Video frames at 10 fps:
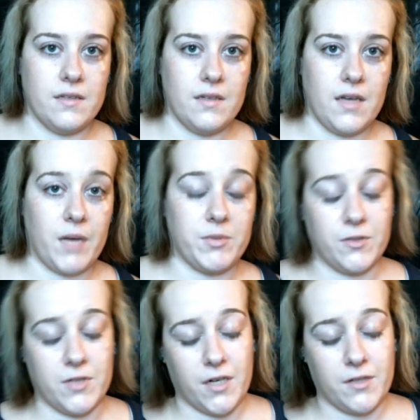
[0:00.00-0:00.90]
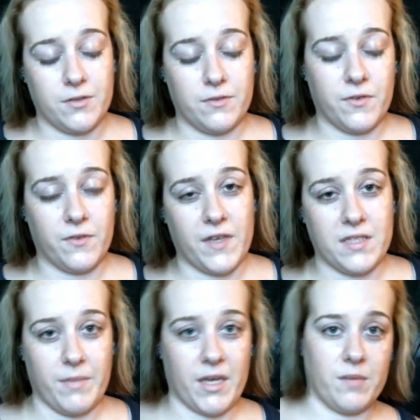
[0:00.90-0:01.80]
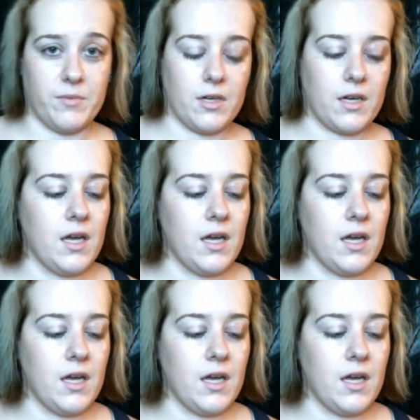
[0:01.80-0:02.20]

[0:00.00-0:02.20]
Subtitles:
I'm too tired to do a full face of makeup look.